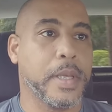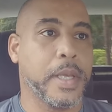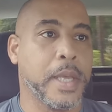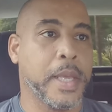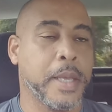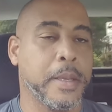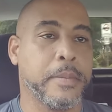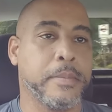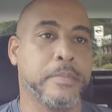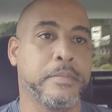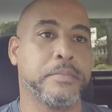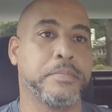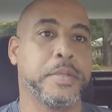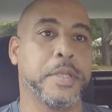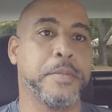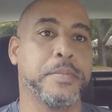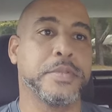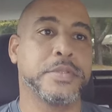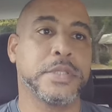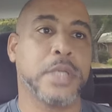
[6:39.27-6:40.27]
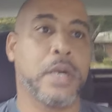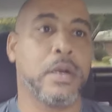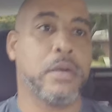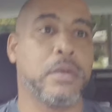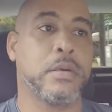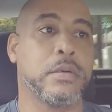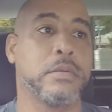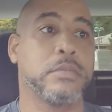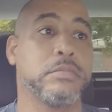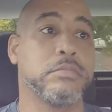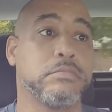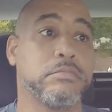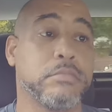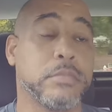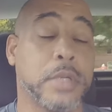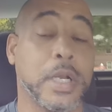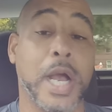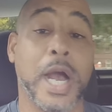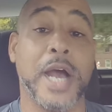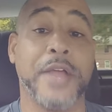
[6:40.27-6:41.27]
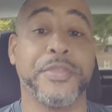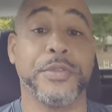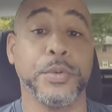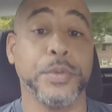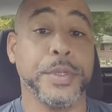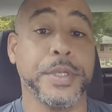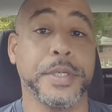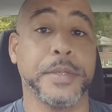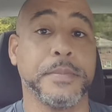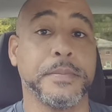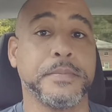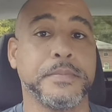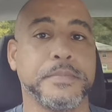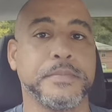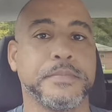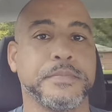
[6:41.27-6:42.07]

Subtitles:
and people saw God through him